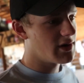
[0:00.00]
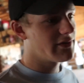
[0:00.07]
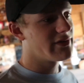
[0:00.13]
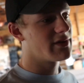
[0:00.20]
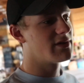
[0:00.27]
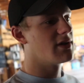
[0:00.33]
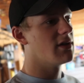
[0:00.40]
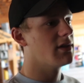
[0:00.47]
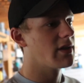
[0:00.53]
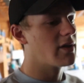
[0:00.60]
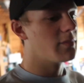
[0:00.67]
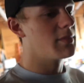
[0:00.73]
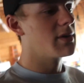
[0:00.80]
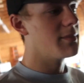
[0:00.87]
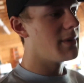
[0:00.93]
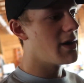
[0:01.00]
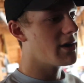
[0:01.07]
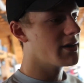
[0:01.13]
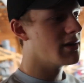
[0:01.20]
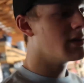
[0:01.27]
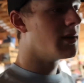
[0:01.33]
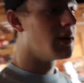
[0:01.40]
guess I can tell a little bit about
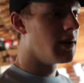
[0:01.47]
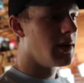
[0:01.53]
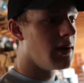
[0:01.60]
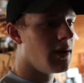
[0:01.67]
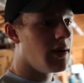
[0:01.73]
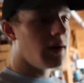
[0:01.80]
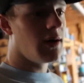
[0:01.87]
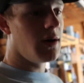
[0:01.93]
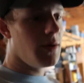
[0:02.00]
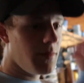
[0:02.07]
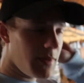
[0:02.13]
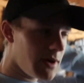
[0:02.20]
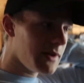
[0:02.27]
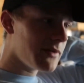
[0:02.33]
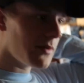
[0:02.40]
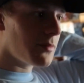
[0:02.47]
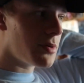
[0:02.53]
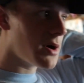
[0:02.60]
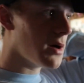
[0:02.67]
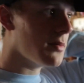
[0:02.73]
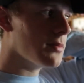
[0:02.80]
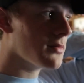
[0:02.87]
it. Um, it had some
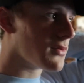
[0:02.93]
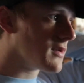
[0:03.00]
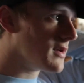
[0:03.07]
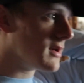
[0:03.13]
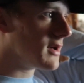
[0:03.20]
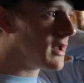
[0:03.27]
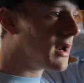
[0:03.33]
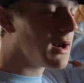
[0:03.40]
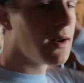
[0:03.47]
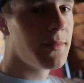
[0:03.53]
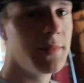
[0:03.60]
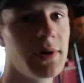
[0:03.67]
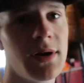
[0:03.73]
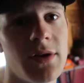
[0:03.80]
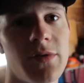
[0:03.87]
problems. It ended up being a